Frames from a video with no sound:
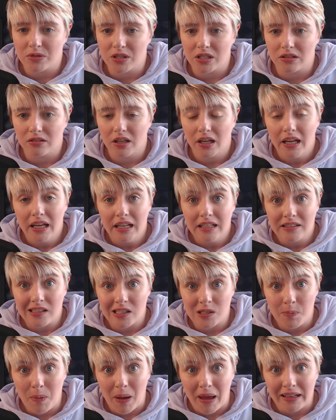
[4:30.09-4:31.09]
to
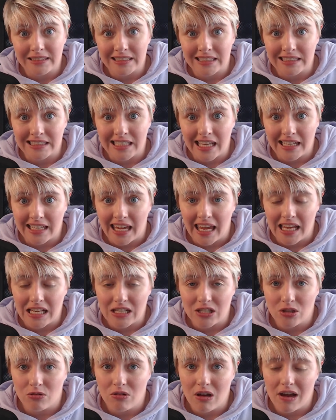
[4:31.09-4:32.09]
spend and dedicate
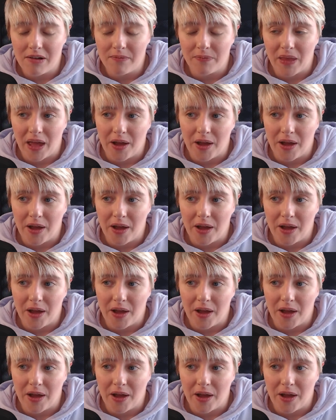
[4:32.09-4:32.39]
to it.